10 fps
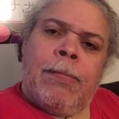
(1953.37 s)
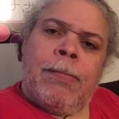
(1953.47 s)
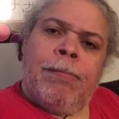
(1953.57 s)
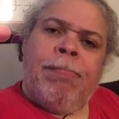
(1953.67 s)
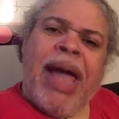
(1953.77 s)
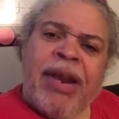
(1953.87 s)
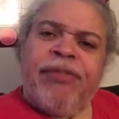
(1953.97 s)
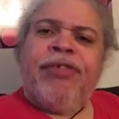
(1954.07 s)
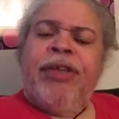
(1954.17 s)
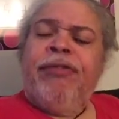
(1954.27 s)

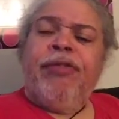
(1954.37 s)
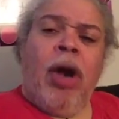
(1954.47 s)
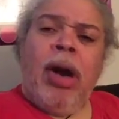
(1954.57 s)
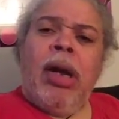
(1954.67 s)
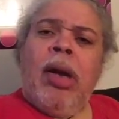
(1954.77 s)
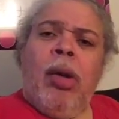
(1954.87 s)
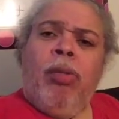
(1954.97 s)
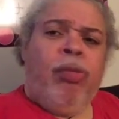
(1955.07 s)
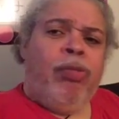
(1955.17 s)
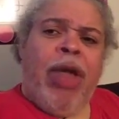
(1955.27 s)
Medicines
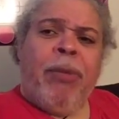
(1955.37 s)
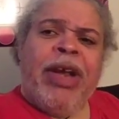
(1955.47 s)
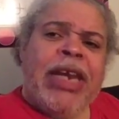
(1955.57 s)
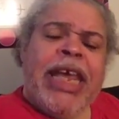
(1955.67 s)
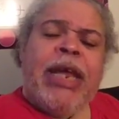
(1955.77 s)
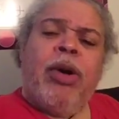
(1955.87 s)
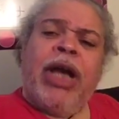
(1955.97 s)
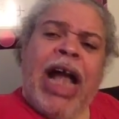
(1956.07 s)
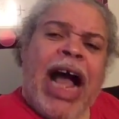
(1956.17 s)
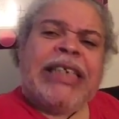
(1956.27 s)
that we need on a
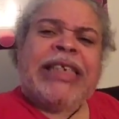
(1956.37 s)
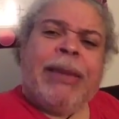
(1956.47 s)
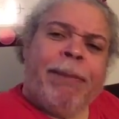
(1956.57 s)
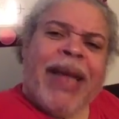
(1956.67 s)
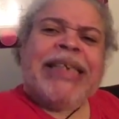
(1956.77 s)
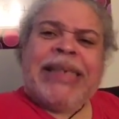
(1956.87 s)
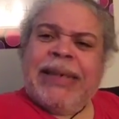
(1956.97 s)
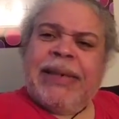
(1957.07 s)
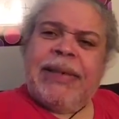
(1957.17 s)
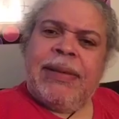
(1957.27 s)
constant
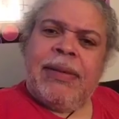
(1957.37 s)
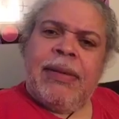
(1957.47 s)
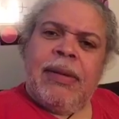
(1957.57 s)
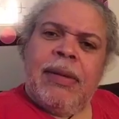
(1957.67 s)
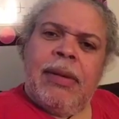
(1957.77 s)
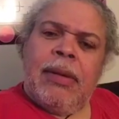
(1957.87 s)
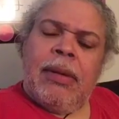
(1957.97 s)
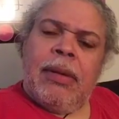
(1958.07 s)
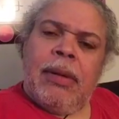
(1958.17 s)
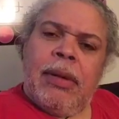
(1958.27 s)
basis
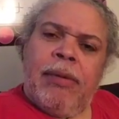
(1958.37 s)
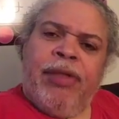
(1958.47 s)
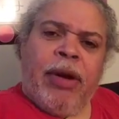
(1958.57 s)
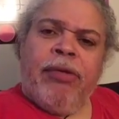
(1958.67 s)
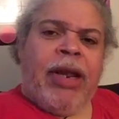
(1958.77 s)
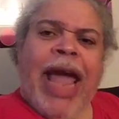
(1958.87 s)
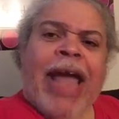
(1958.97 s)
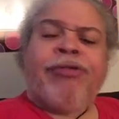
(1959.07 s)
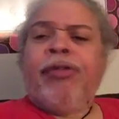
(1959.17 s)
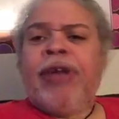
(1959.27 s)
that are really
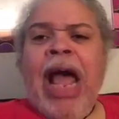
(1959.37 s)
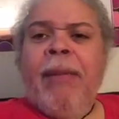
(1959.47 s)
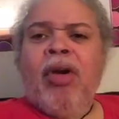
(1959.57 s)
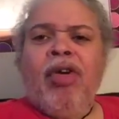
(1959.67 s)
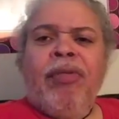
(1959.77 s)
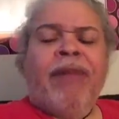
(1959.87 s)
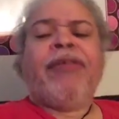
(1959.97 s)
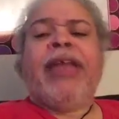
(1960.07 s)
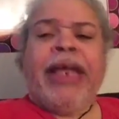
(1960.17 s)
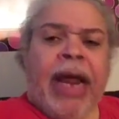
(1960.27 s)
astronomical if we have to
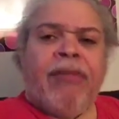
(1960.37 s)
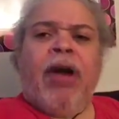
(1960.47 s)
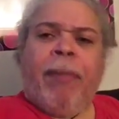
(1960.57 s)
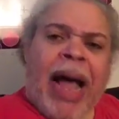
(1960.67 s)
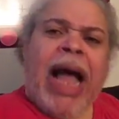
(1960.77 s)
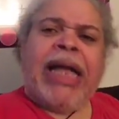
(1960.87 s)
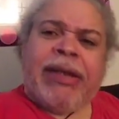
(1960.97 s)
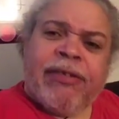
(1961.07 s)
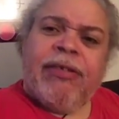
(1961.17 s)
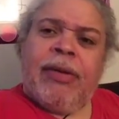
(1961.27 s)
take it out of our
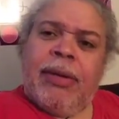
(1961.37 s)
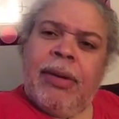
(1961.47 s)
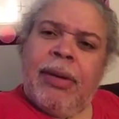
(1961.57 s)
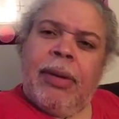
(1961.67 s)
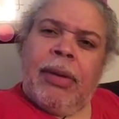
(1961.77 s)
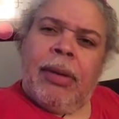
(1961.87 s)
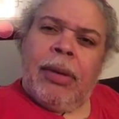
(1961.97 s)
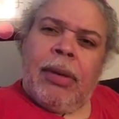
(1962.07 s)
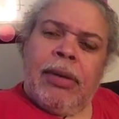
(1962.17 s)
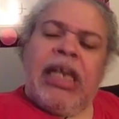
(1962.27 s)
pockets.
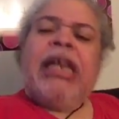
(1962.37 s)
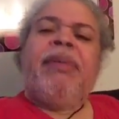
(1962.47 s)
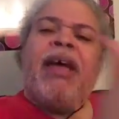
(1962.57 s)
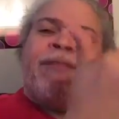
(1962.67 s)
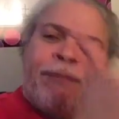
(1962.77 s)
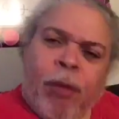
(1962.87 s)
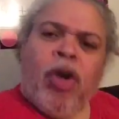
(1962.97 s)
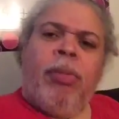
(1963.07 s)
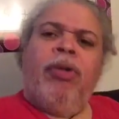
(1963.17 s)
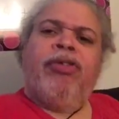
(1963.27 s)
Need to be
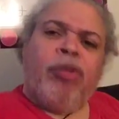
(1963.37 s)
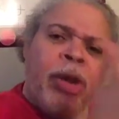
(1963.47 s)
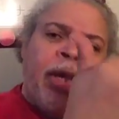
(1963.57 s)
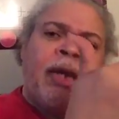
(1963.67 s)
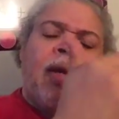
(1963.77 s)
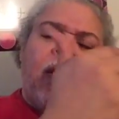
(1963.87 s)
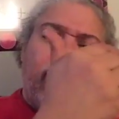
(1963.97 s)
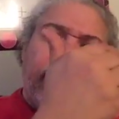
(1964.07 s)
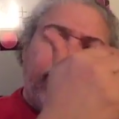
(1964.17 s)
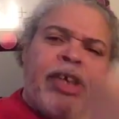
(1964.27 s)
affordable so we can
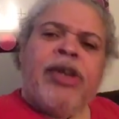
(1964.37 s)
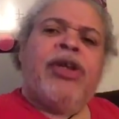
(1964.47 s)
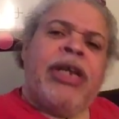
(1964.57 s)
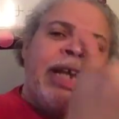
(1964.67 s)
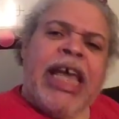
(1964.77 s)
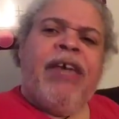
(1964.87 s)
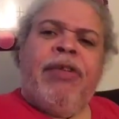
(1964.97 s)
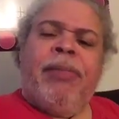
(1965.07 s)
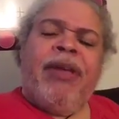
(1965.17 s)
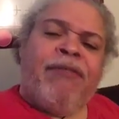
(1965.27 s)
continue to live
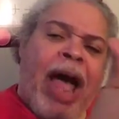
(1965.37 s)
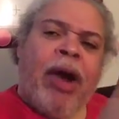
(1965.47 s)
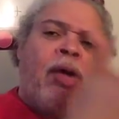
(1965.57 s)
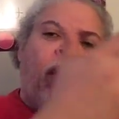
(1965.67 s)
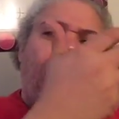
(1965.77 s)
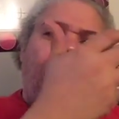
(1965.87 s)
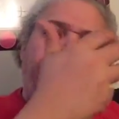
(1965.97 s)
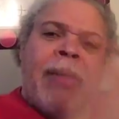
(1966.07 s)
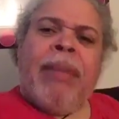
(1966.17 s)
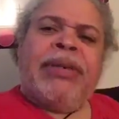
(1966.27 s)
and be vital
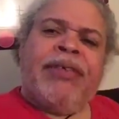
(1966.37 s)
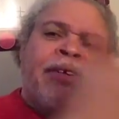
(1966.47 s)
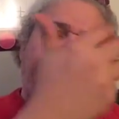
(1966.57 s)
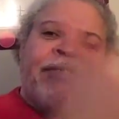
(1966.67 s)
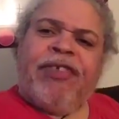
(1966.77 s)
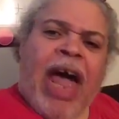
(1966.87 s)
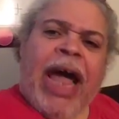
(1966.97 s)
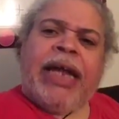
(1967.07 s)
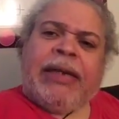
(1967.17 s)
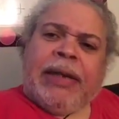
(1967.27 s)
members of this
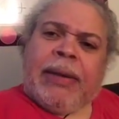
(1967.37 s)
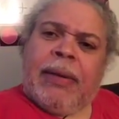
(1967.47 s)
society.